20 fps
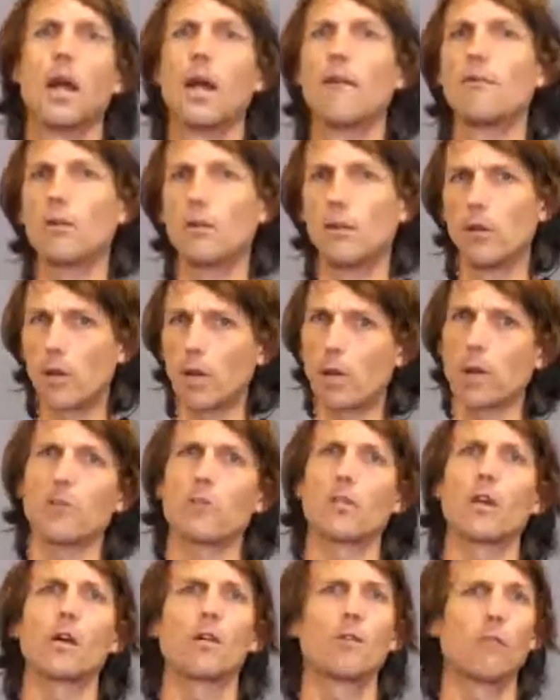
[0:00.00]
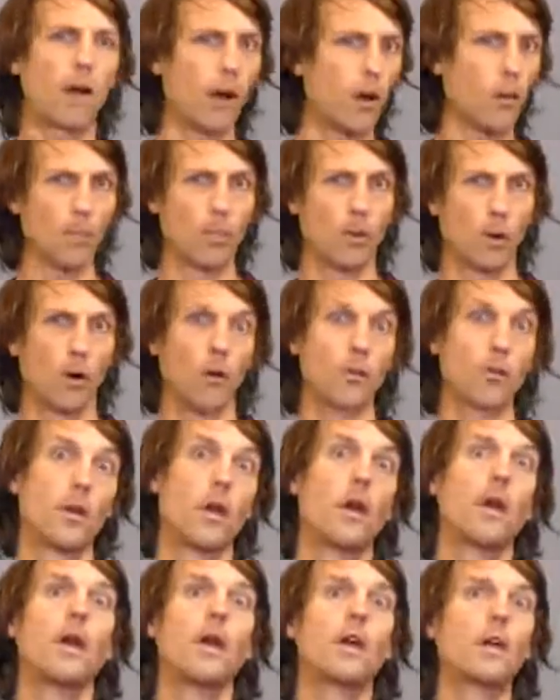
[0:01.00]
If you look at solar output,
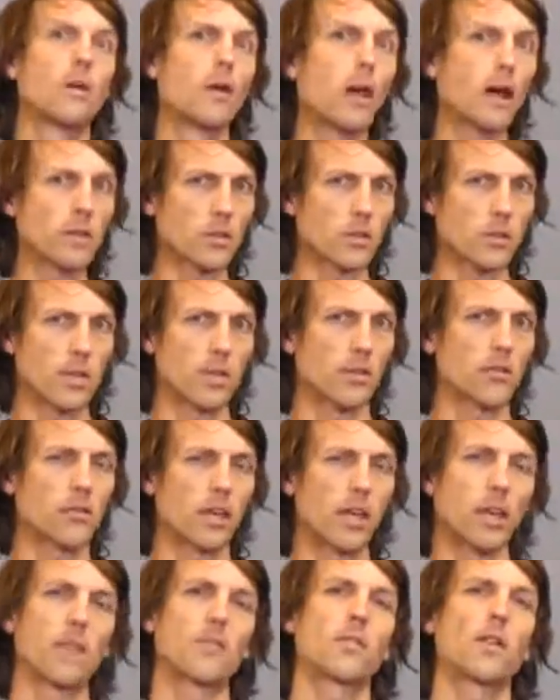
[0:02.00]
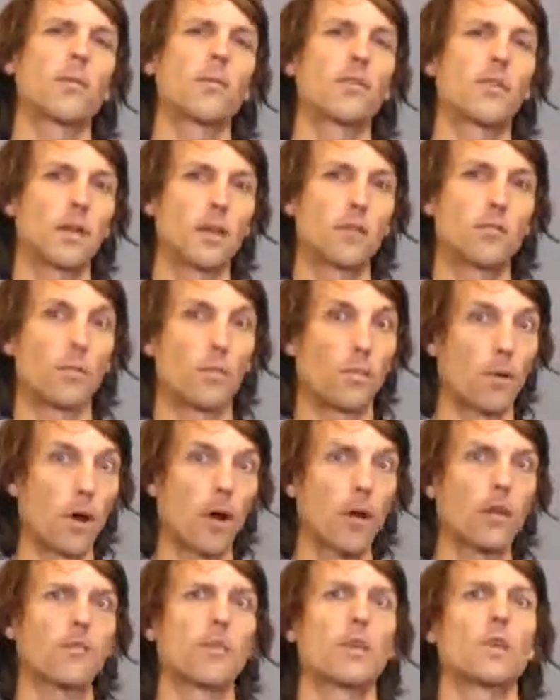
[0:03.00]
you actually see something
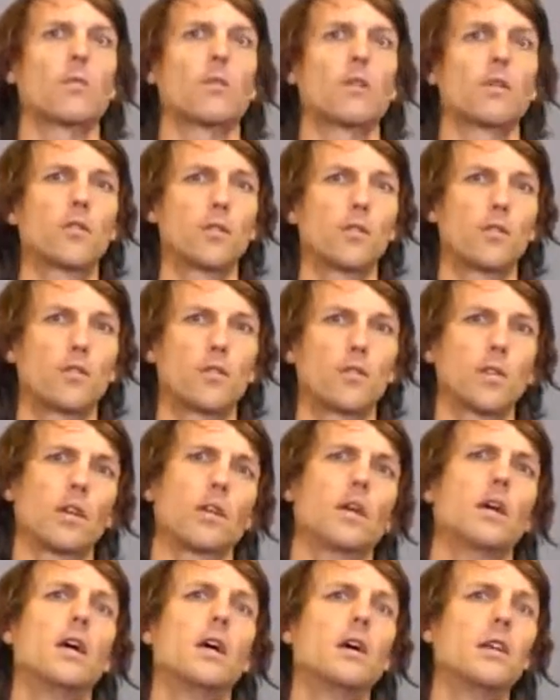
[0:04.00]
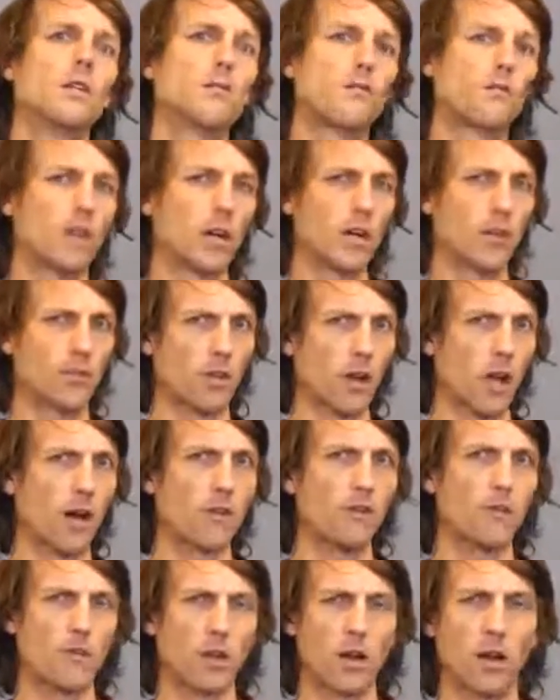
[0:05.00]
surprising, which is that the first
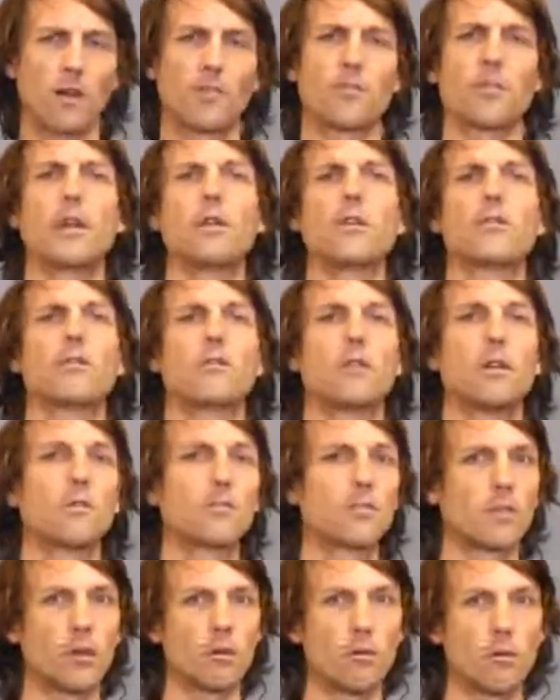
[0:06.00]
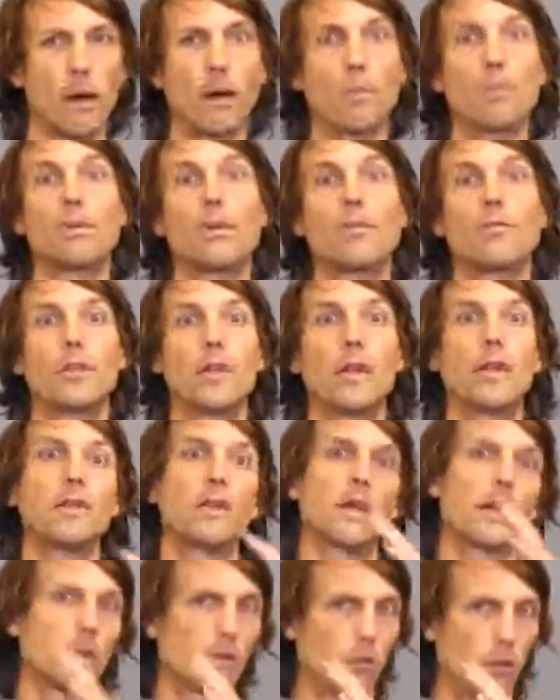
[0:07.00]
half of last century, solar output
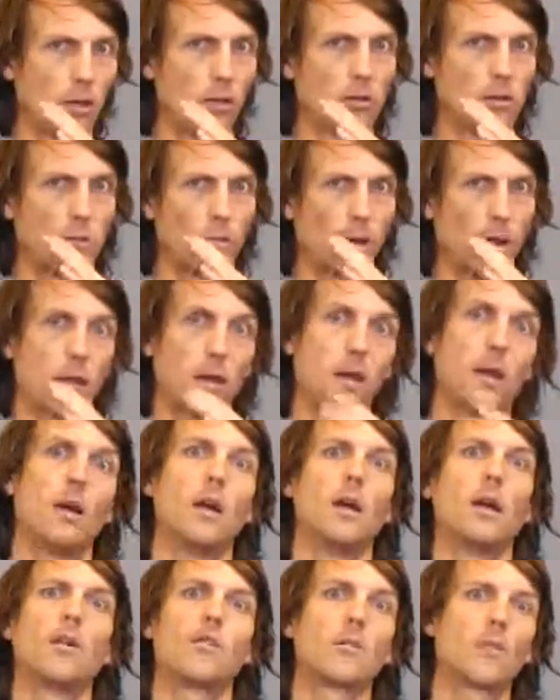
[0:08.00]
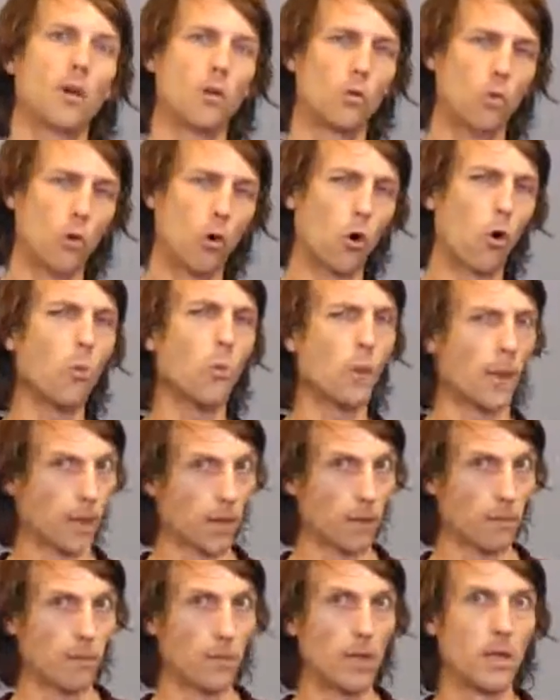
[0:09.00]
did increase a bit. So
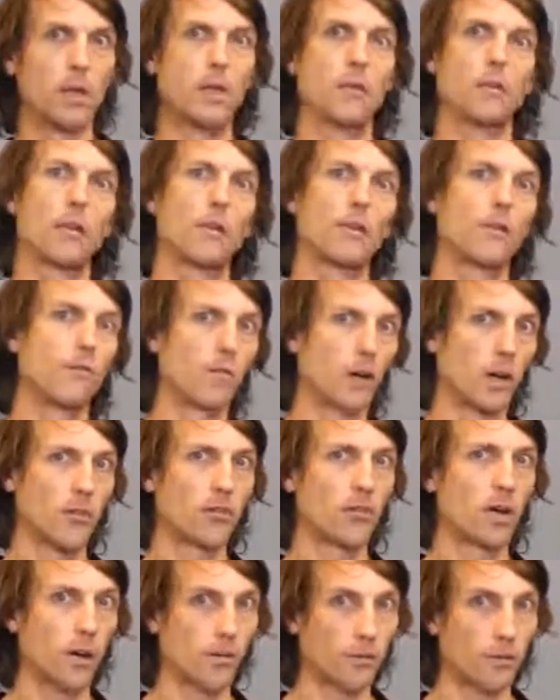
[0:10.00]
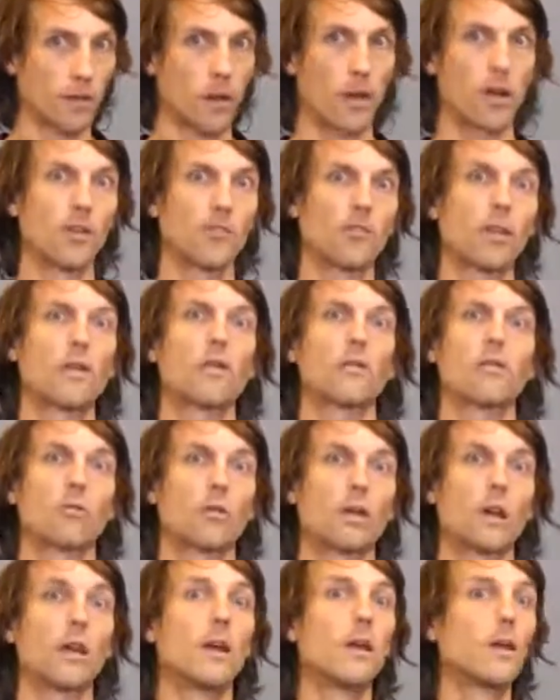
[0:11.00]
warming in the first half of last
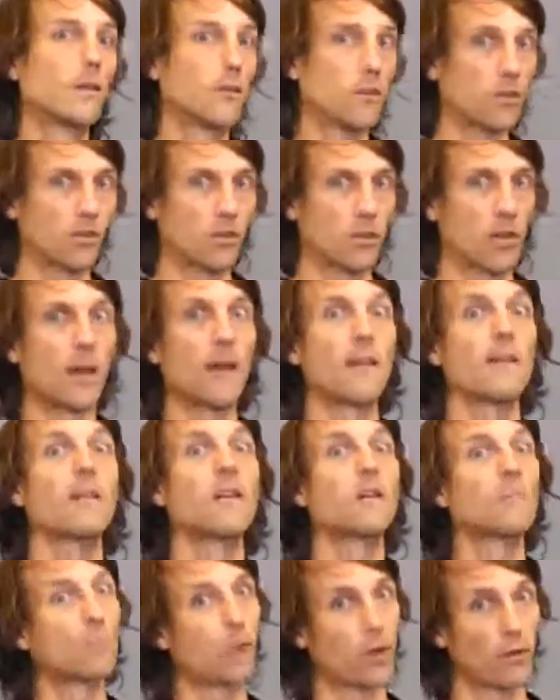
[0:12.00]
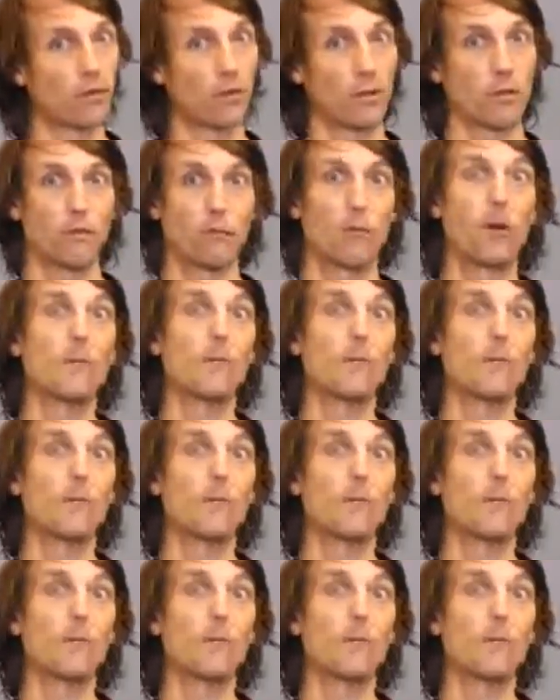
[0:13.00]
century, the sun must have